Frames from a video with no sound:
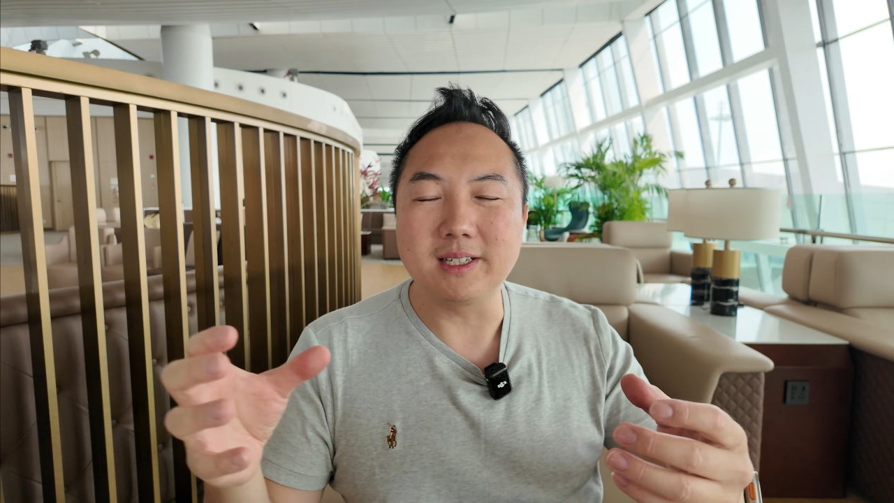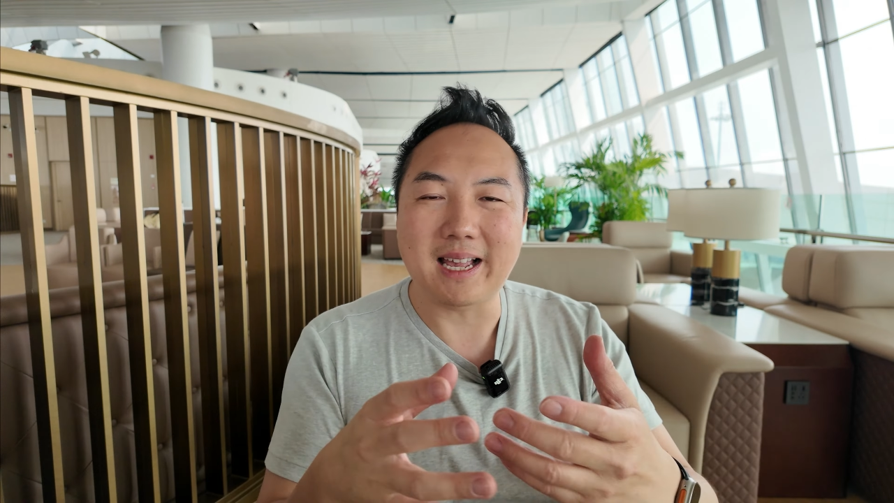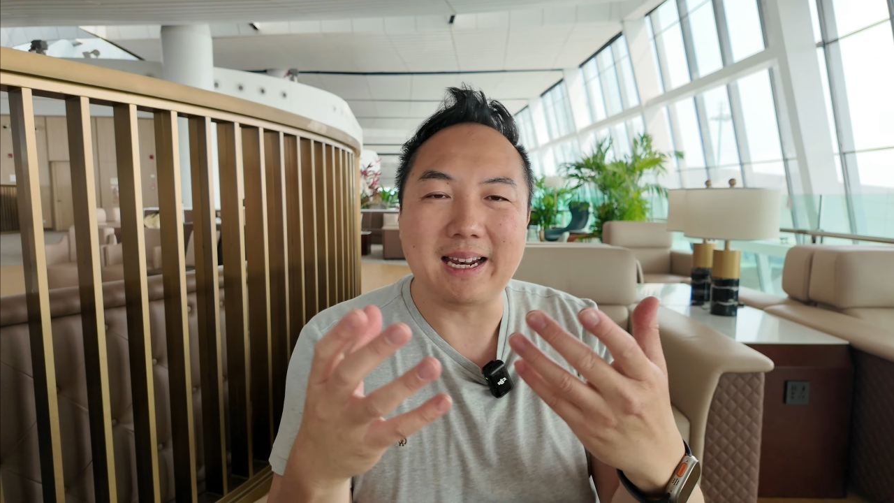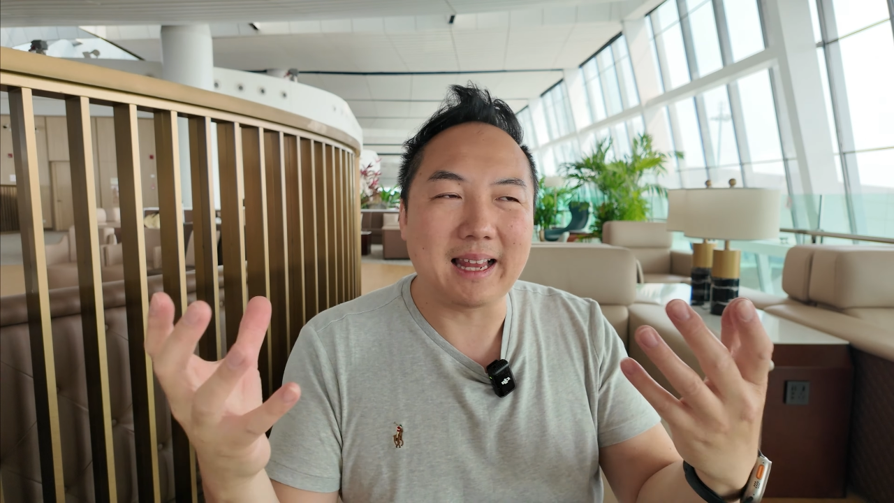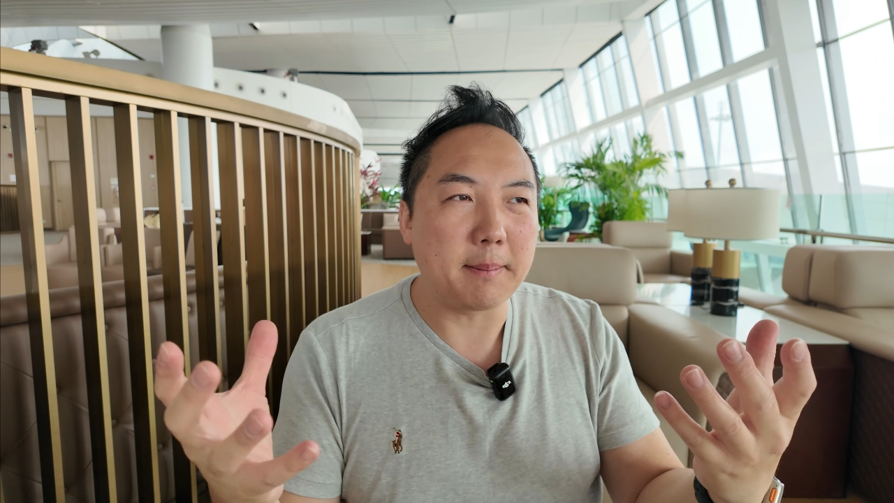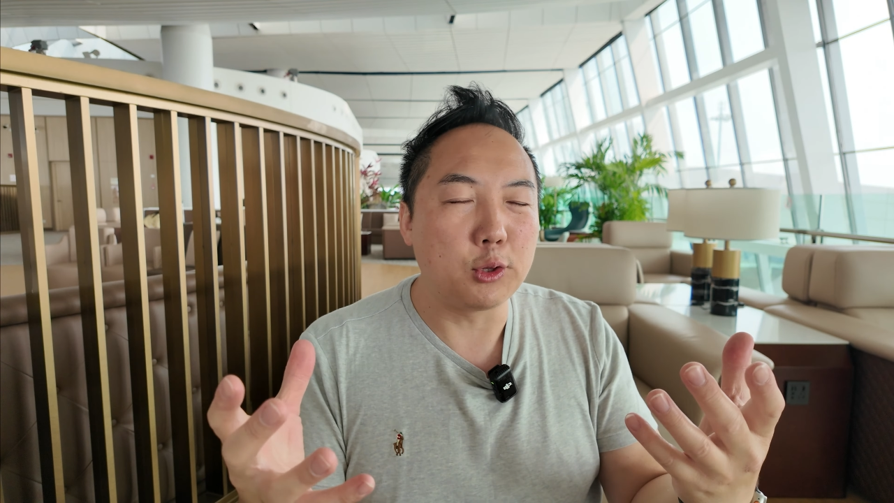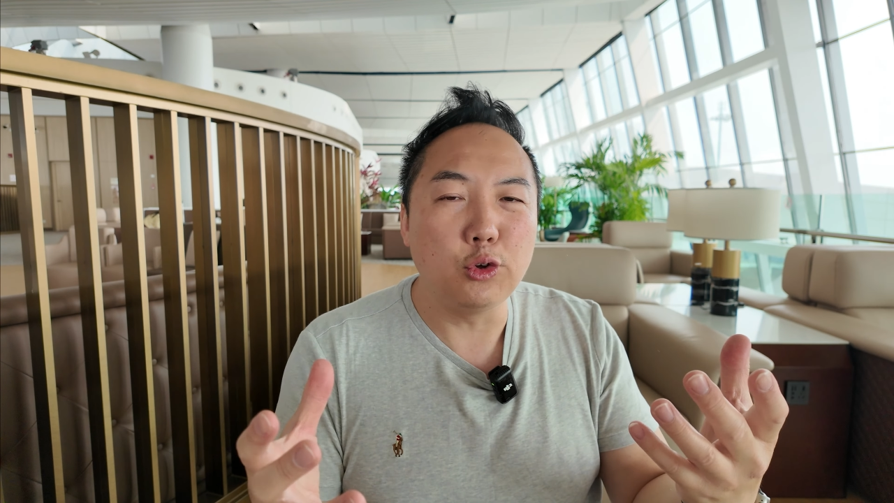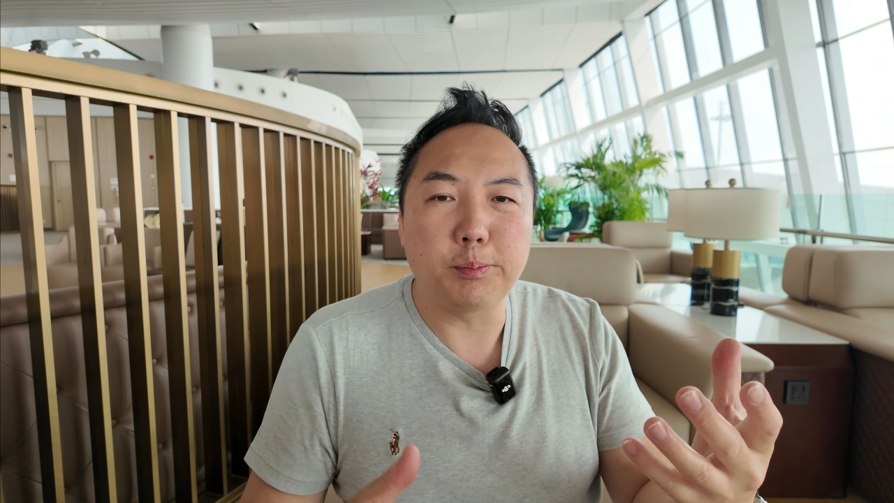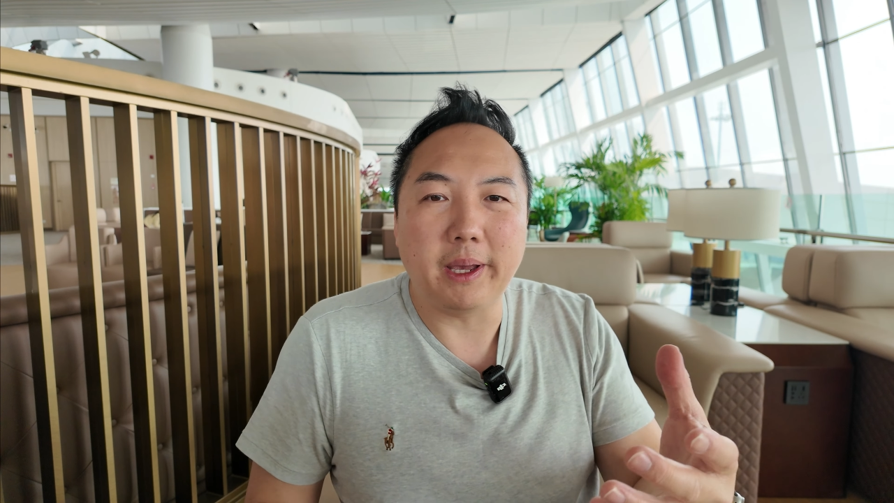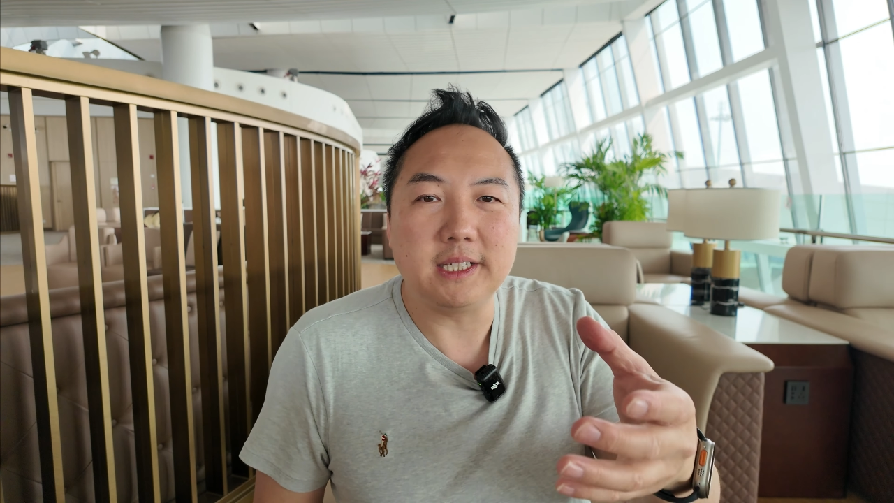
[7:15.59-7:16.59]
It's kind of like
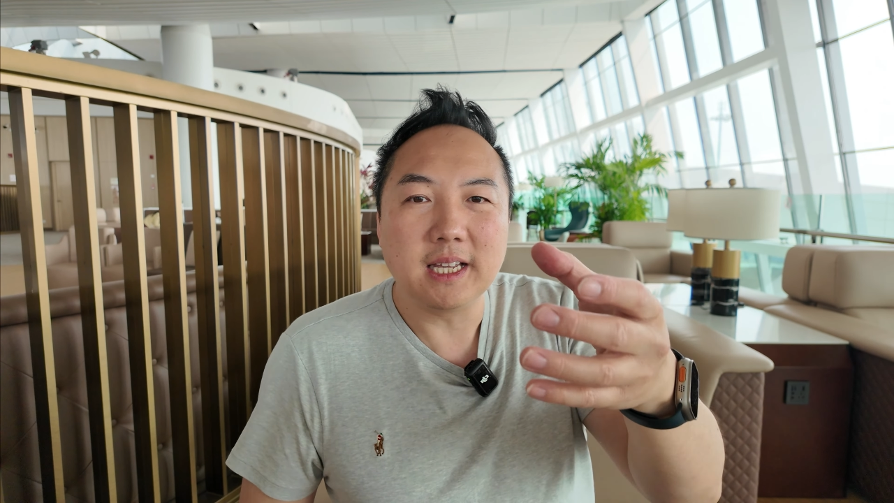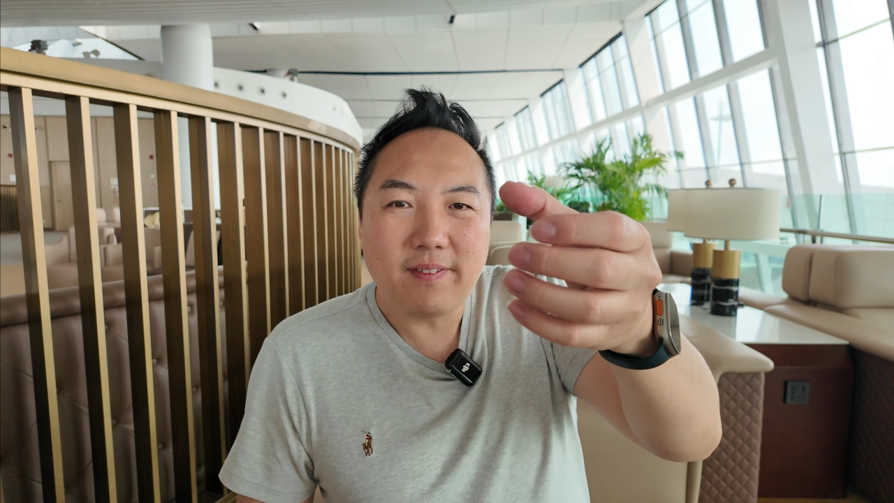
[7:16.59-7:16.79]
toothpaste.